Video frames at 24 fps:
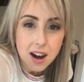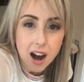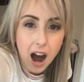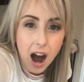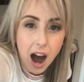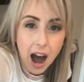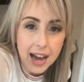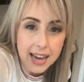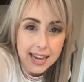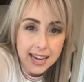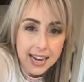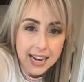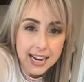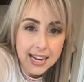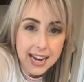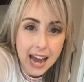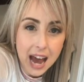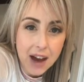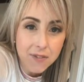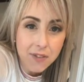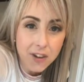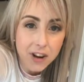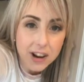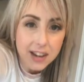I can
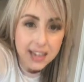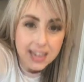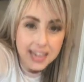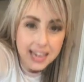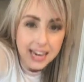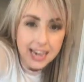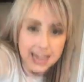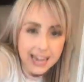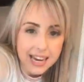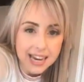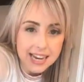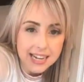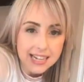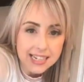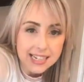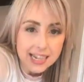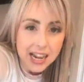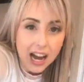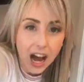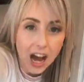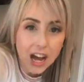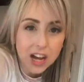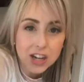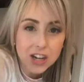never get
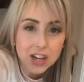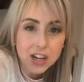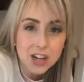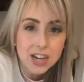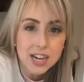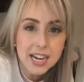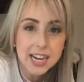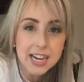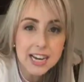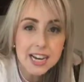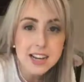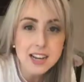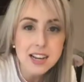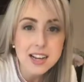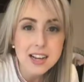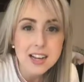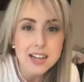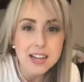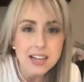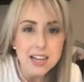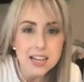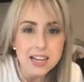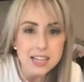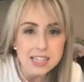a good
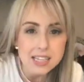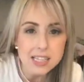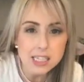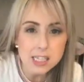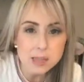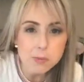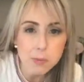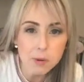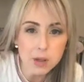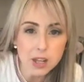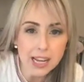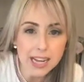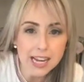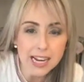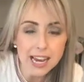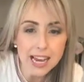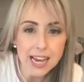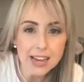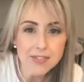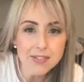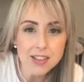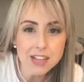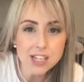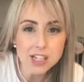split
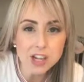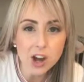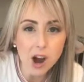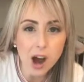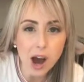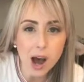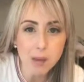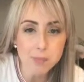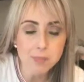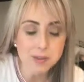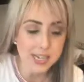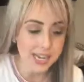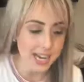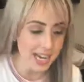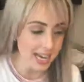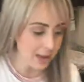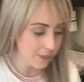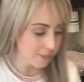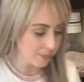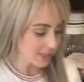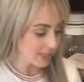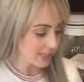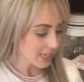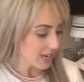in the top.
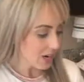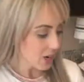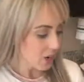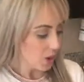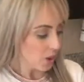Tips?